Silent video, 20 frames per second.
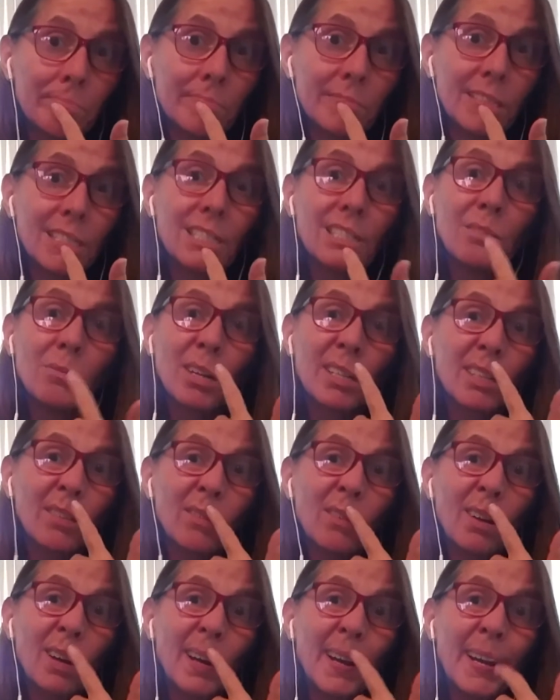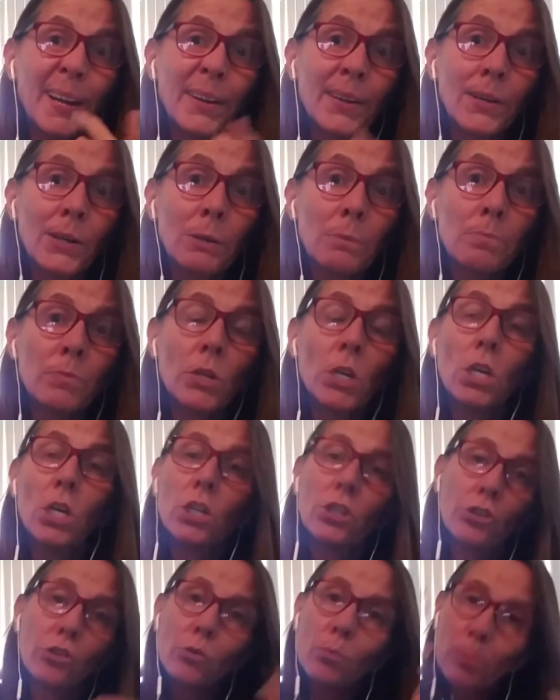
You might get one here. You're